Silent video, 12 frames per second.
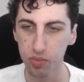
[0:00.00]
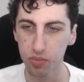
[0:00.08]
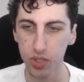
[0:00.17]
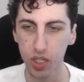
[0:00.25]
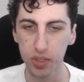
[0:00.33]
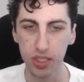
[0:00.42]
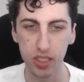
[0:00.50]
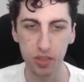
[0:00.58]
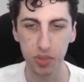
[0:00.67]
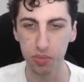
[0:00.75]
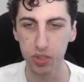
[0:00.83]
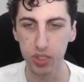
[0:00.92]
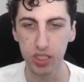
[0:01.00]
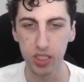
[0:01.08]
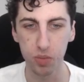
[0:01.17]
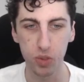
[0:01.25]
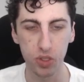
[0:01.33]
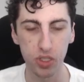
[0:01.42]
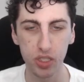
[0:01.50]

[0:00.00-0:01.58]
probably going to be pretty similar to